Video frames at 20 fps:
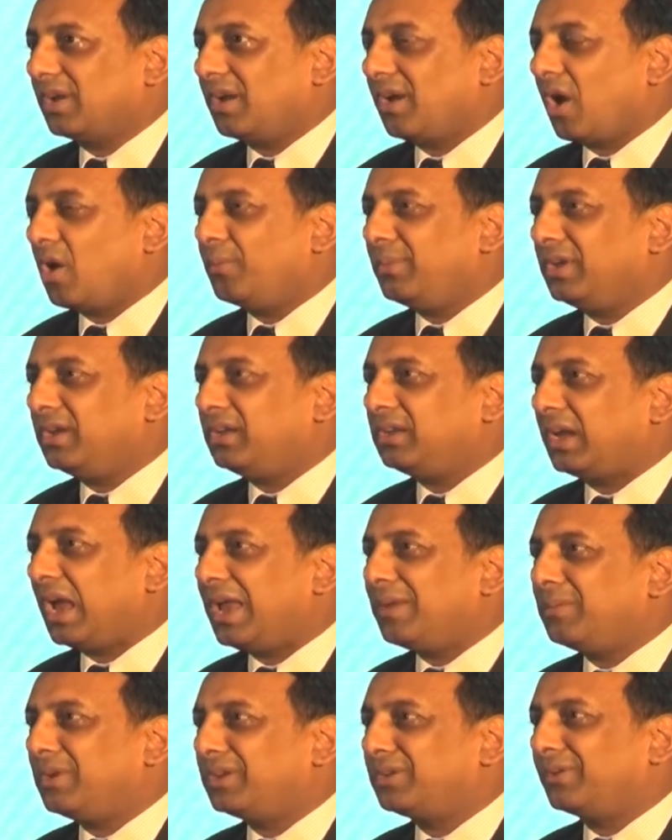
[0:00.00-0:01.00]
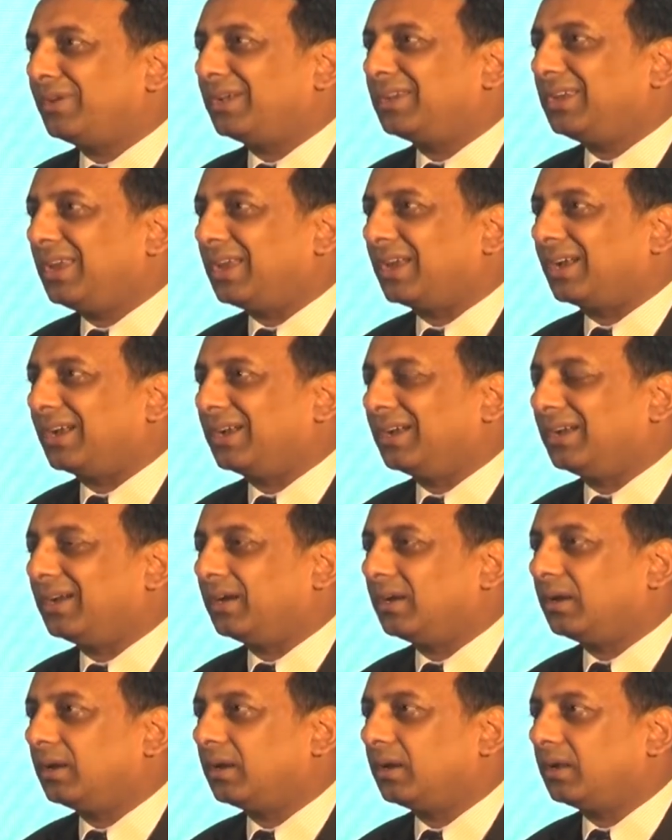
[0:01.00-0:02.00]
How many time it will take?
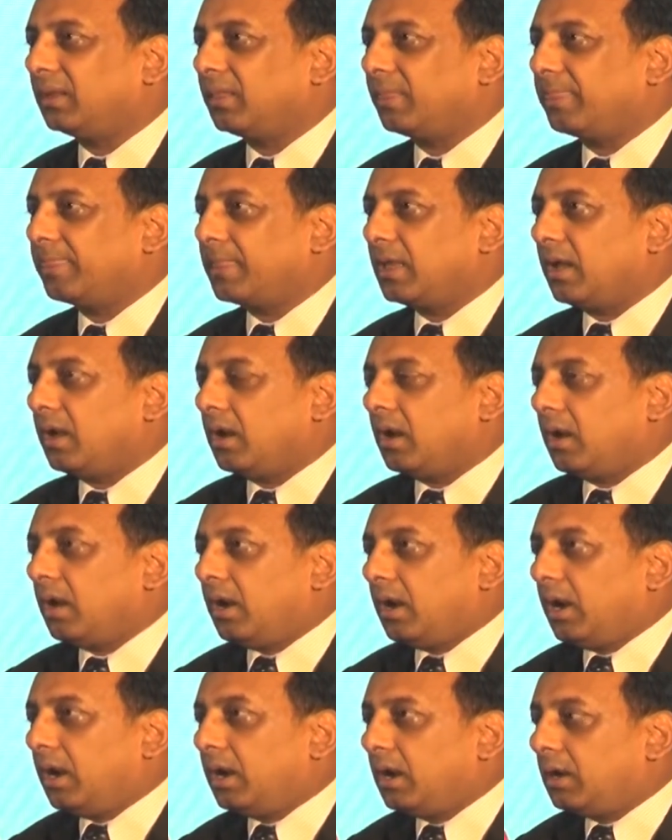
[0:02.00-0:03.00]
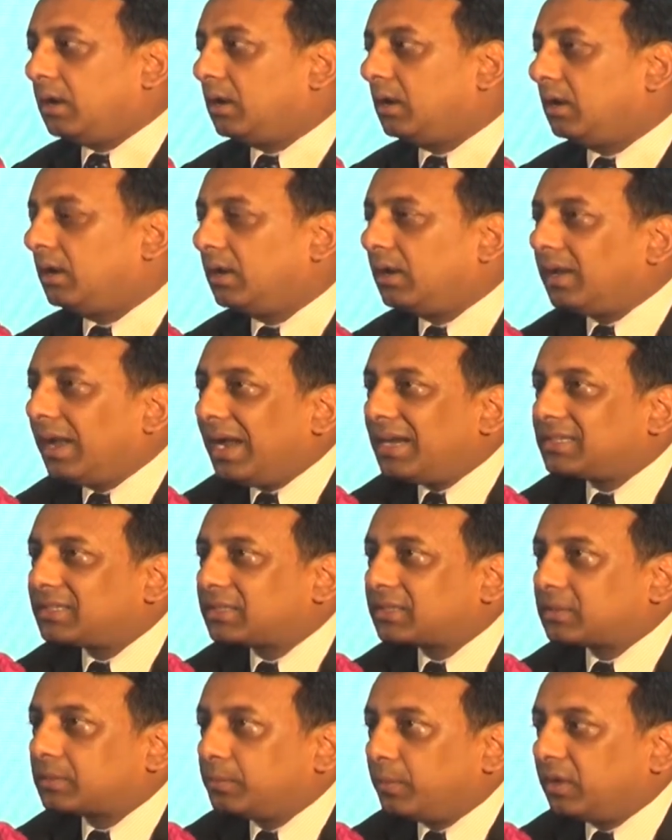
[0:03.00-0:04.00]

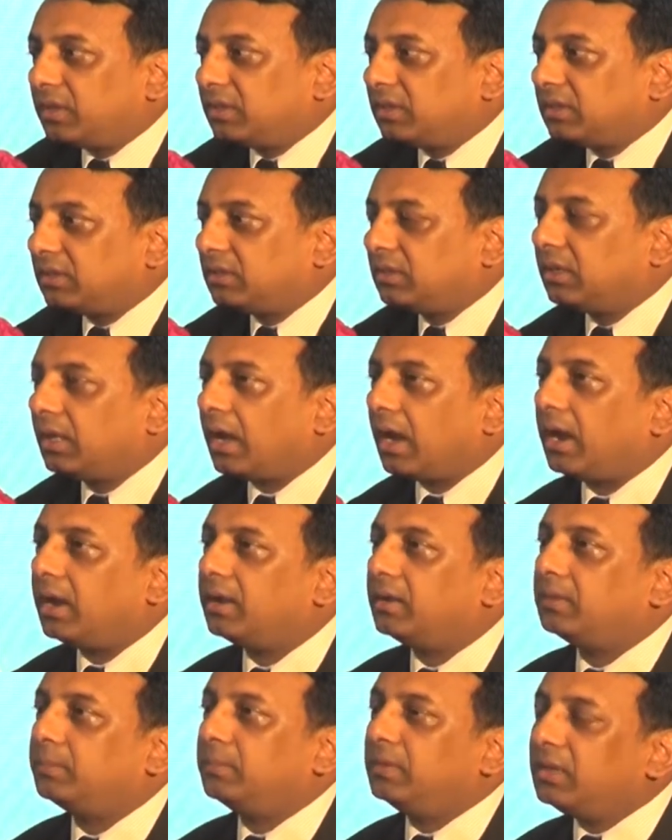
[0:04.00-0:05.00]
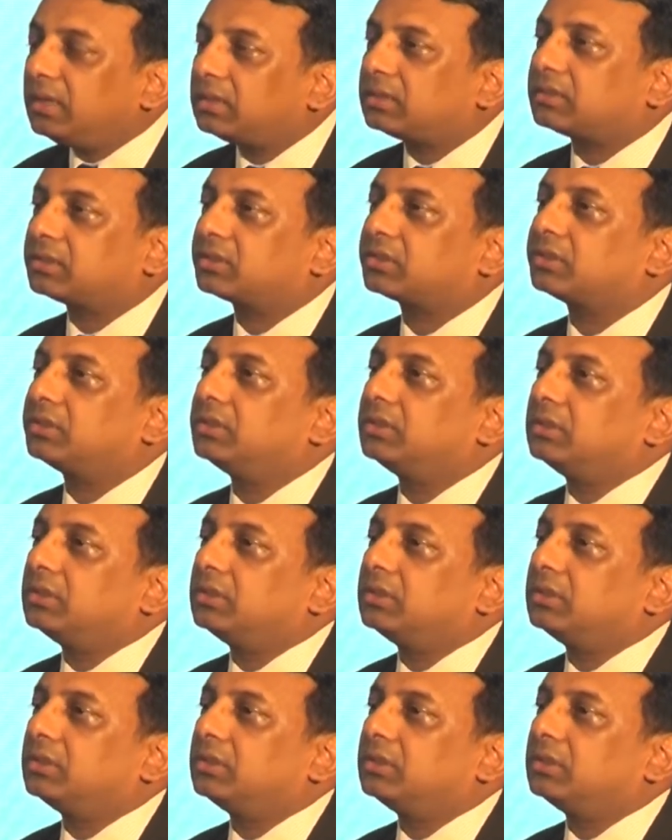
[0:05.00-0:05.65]
Last month I meet